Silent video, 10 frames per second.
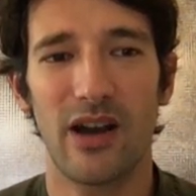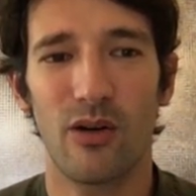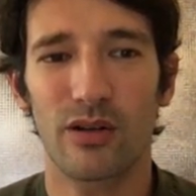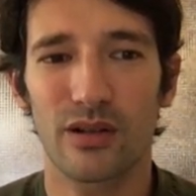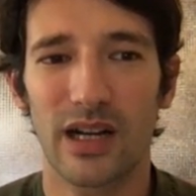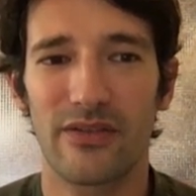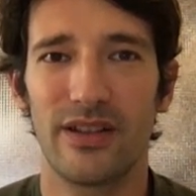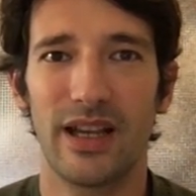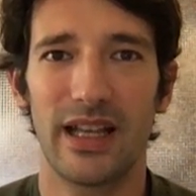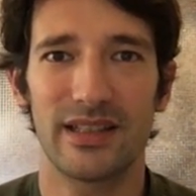
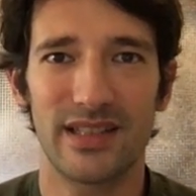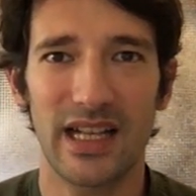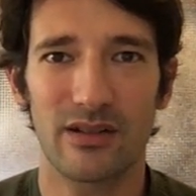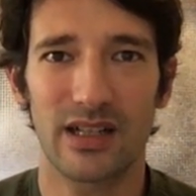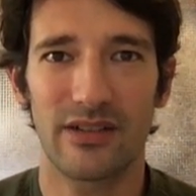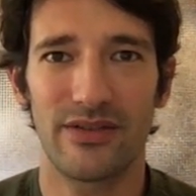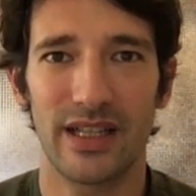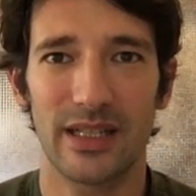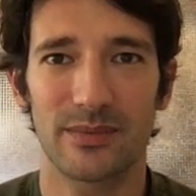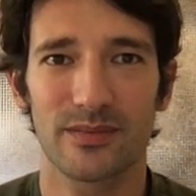orthographia, and
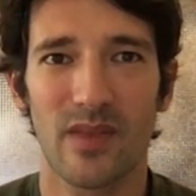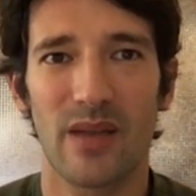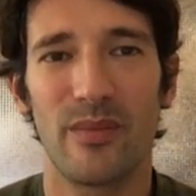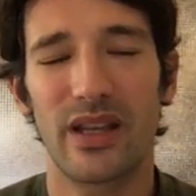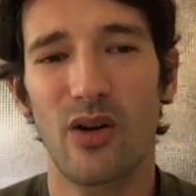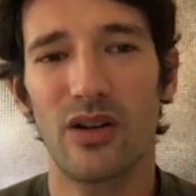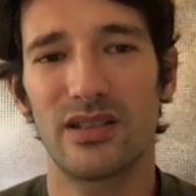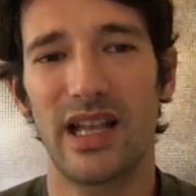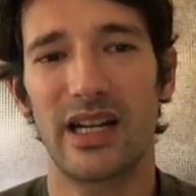scenographia, because they are